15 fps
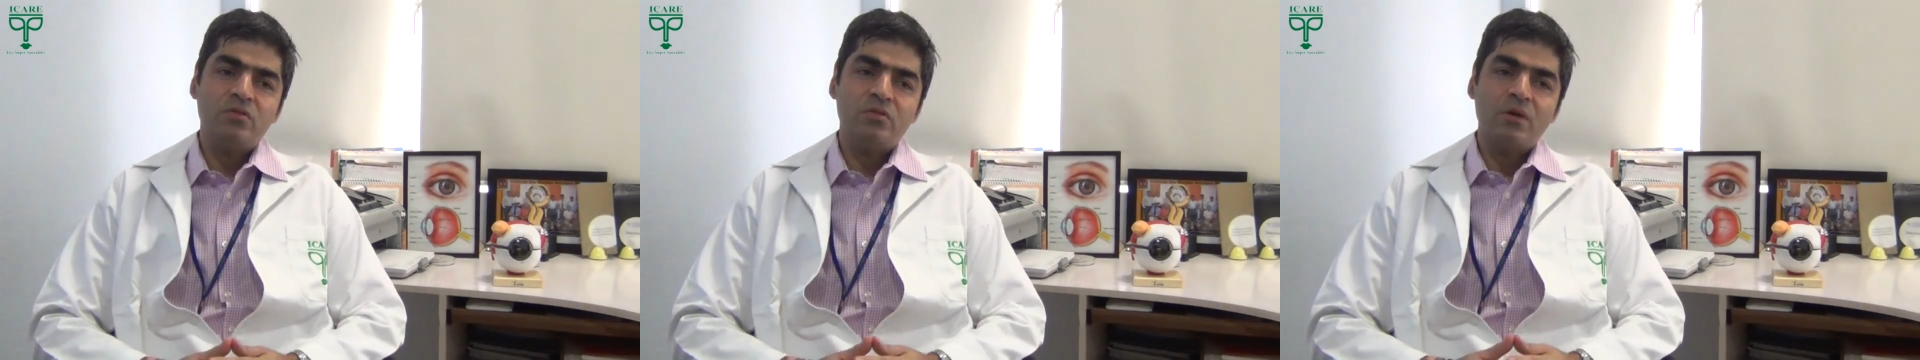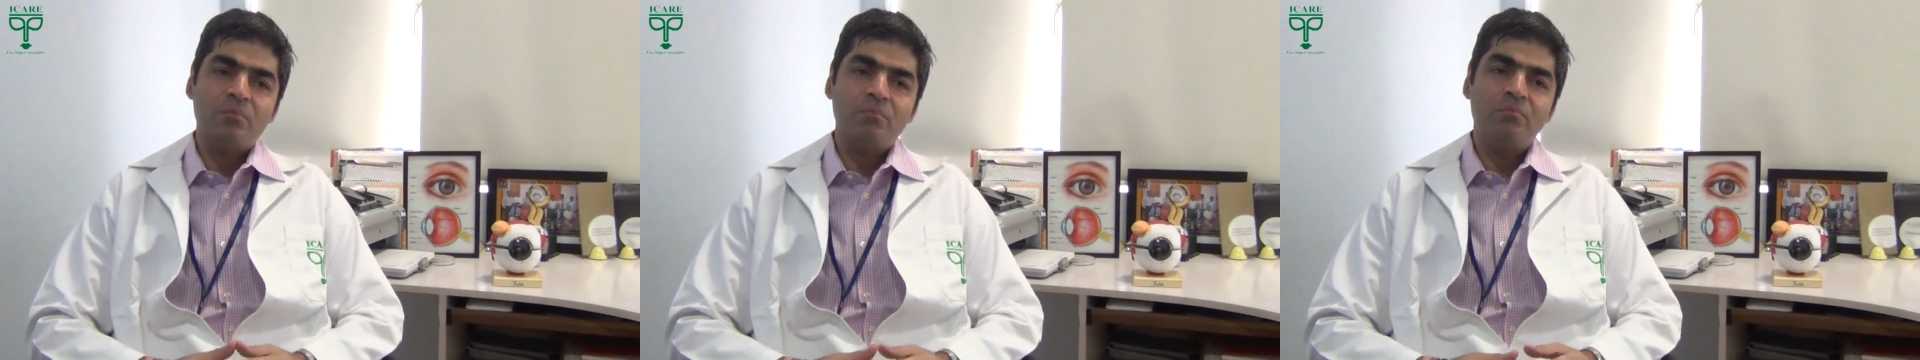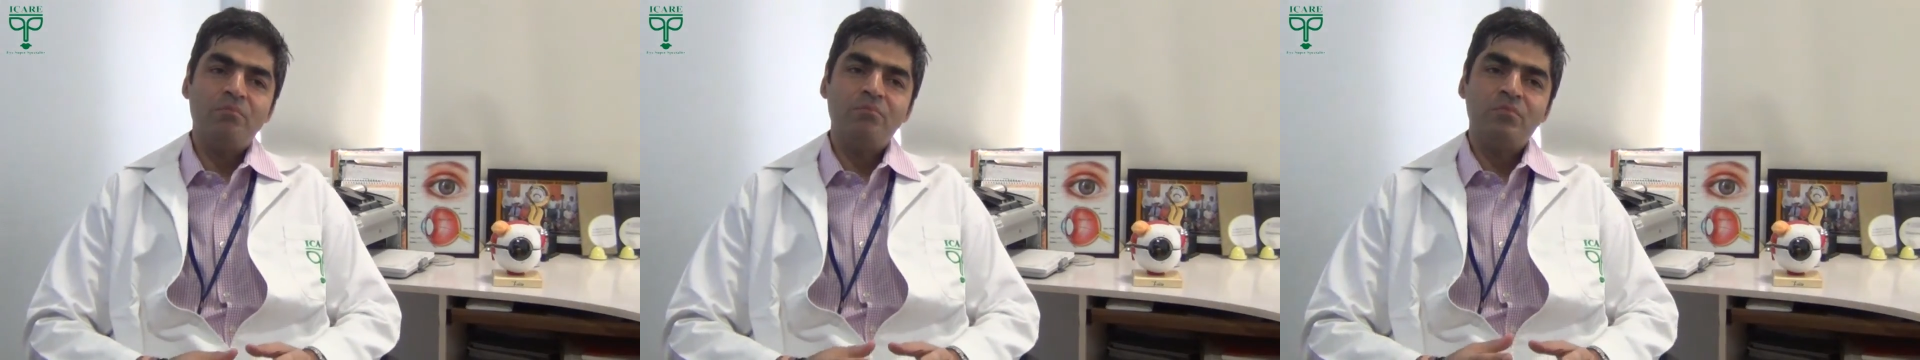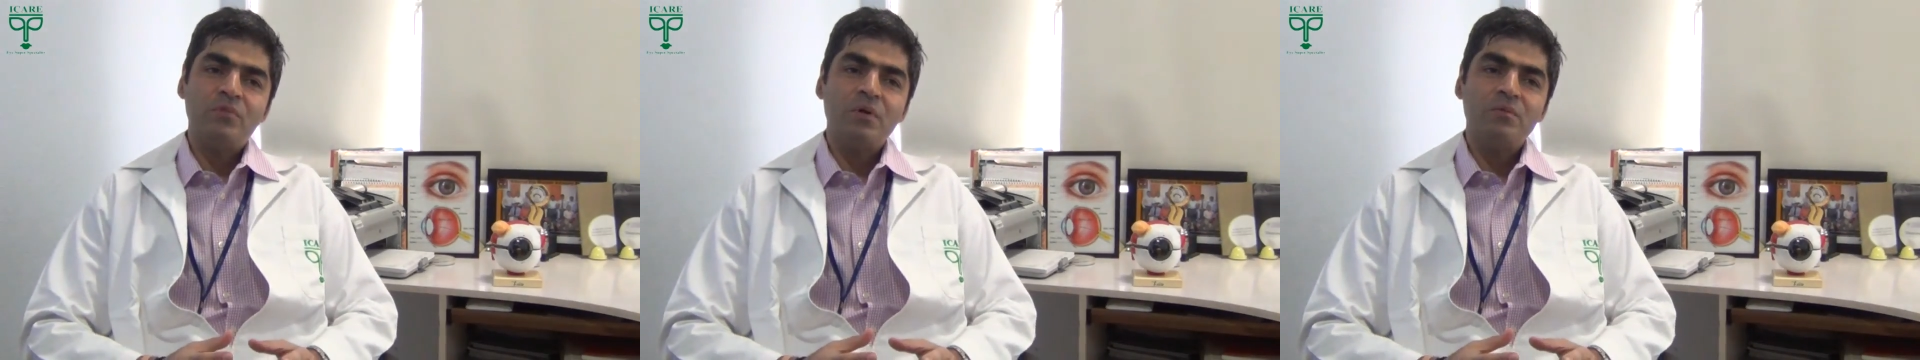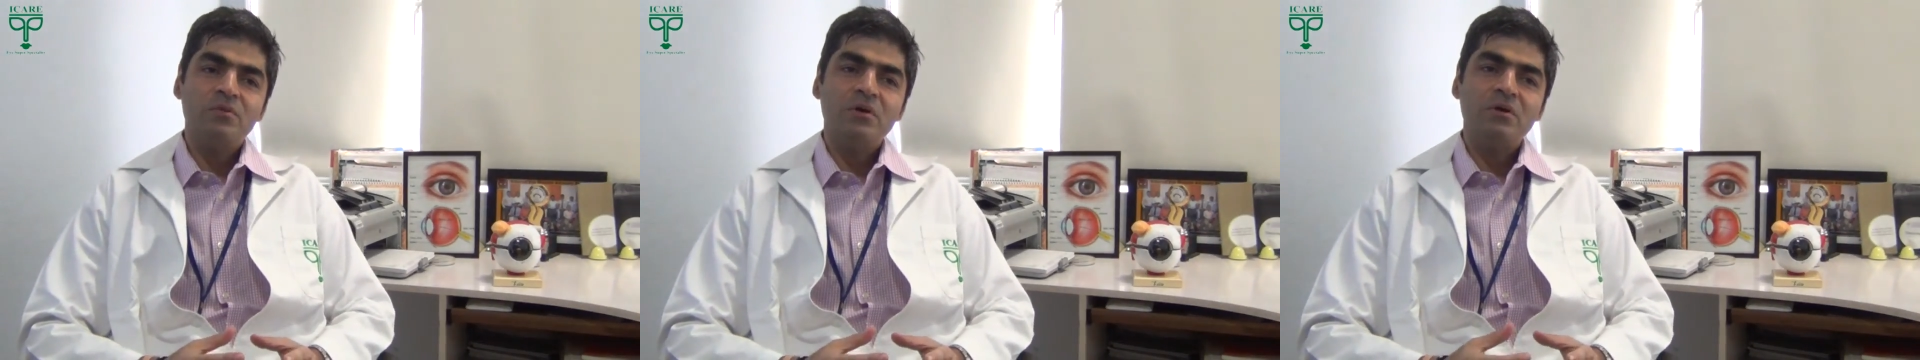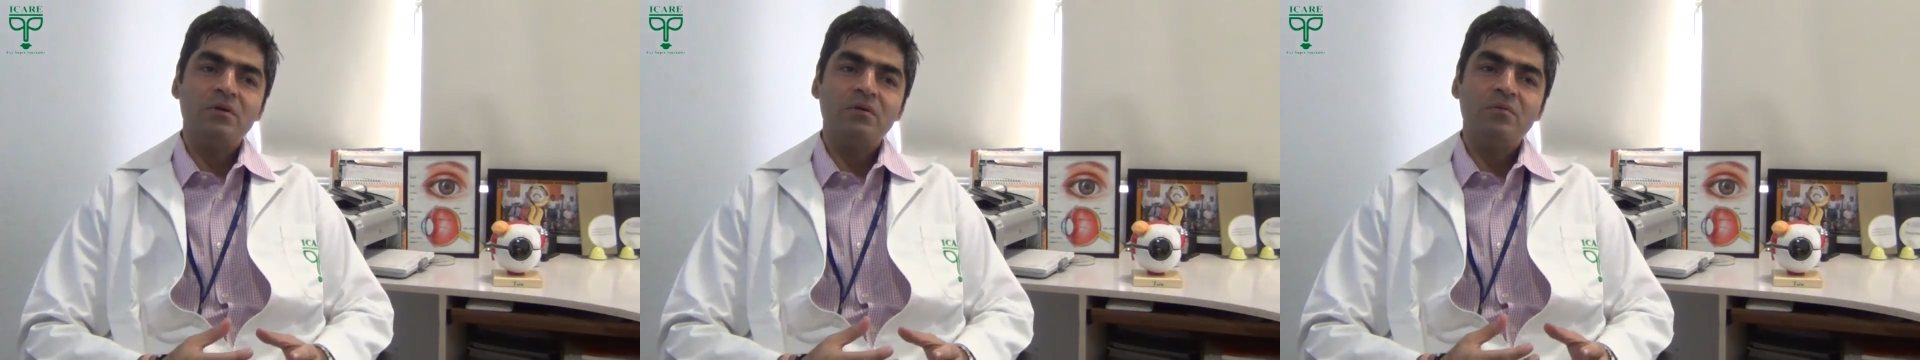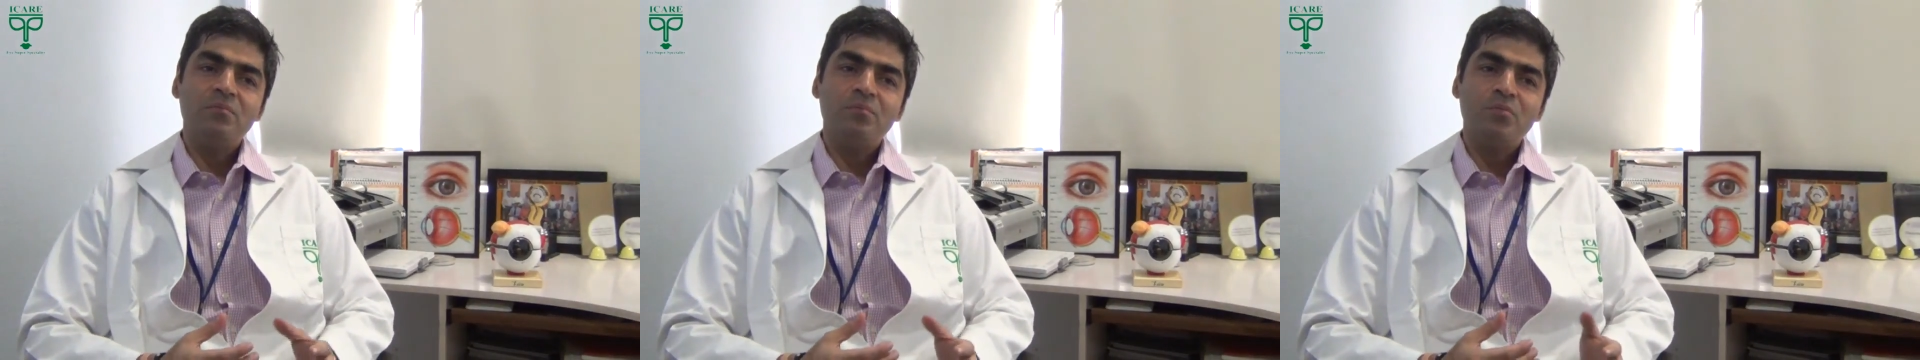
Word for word: The